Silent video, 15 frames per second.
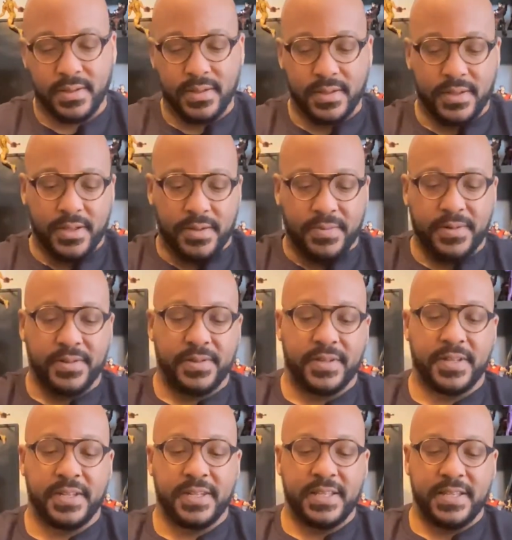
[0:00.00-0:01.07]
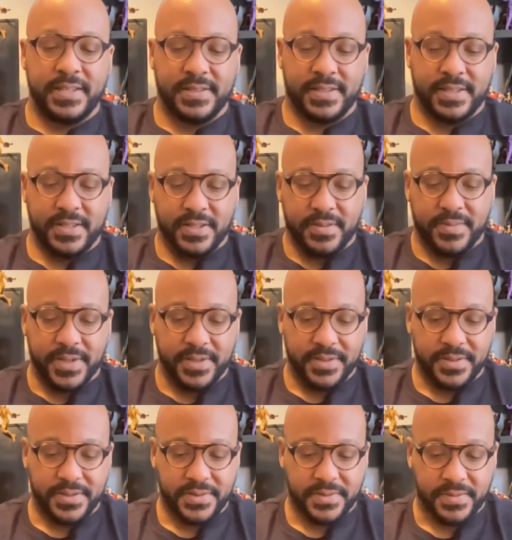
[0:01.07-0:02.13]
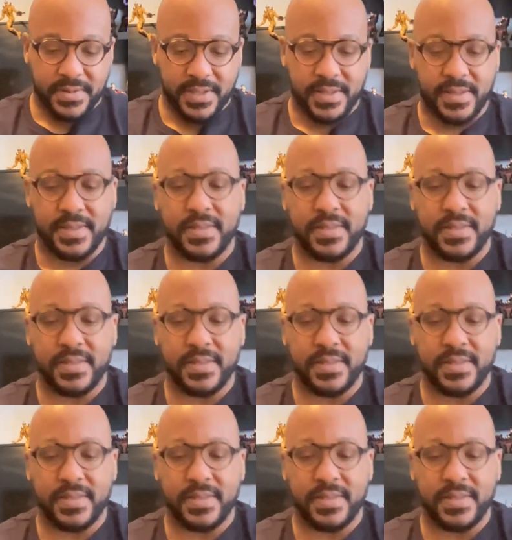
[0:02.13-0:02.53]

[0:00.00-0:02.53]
Double jointed knees and elbows with